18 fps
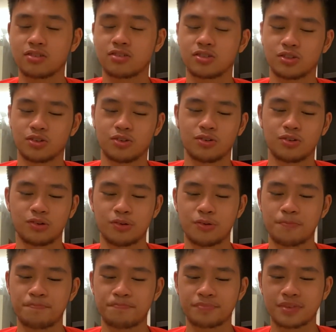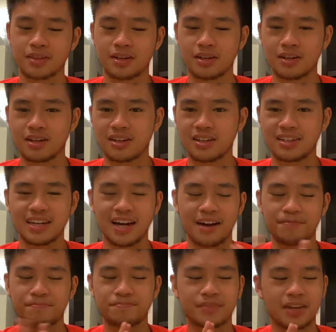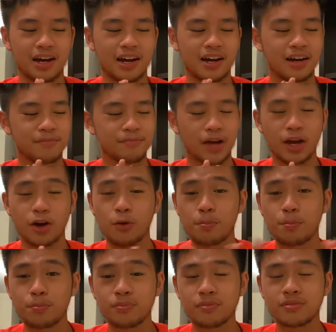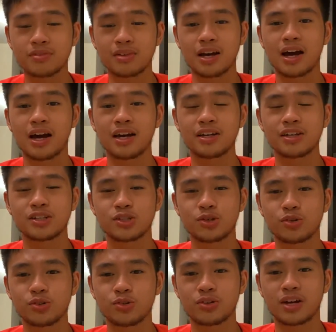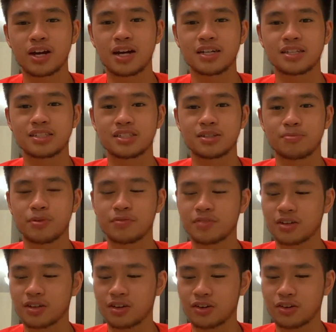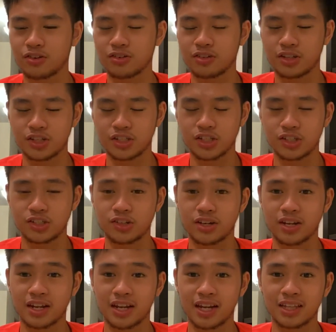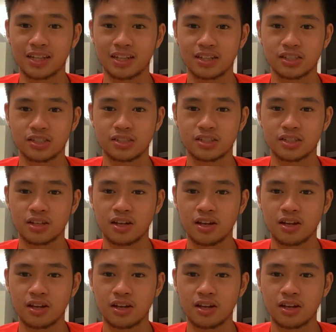So yeah, I hope I showed you guys some of the good dishes you can get in this